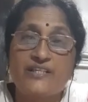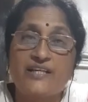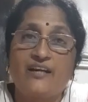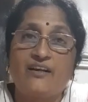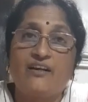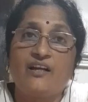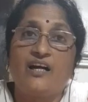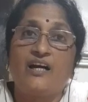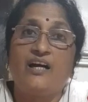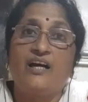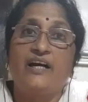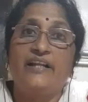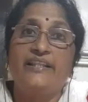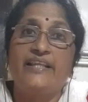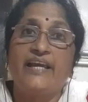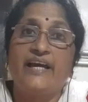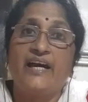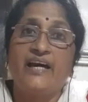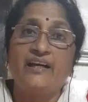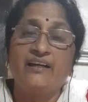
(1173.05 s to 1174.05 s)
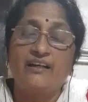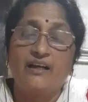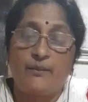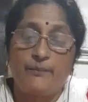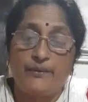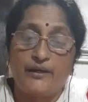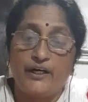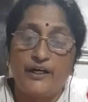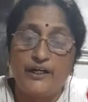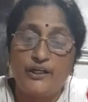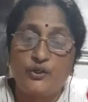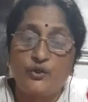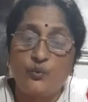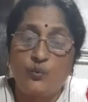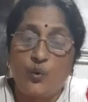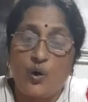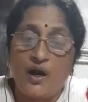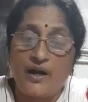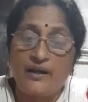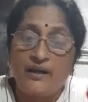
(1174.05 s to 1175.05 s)
and they are compared to
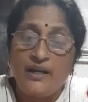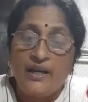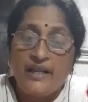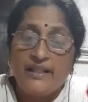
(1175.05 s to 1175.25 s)
what?